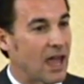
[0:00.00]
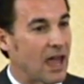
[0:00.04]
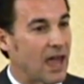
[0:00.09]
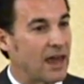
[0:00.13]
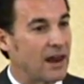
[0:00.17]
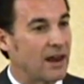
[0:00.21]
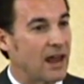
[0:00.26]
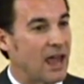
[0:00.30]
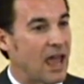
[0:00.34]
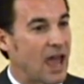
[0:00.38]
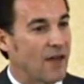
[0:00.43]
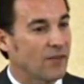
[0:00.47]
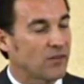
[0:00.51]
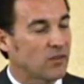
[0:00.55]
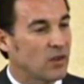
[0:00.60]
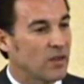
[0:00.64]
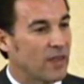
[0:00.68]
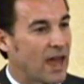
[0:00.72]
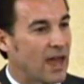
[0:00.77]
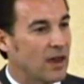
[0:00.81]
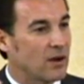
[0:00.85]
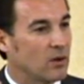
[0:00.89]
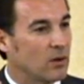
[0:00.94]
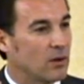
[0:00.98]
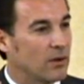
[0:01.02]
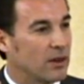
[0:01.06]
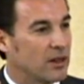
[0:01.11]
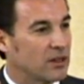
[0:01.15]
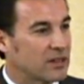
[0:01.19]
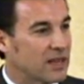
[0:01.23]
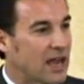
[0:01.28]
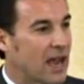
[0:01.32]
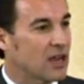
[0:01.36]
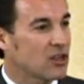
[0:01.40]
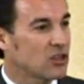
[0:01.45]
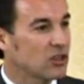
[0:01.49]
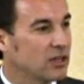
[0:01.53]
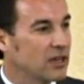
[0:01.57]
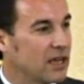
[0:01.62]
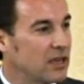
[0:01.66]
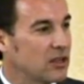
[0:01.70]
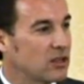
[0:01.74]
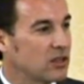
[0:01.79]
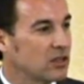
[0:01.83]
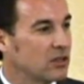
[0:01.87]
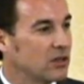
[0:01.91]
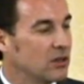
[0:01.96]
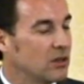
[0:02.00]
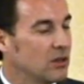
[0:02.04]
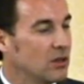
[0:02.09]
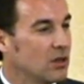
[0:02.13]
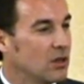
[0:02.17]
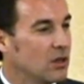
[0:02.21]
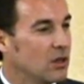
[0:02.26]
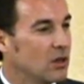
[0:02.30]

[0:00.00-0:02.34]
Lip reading: And after that assassination,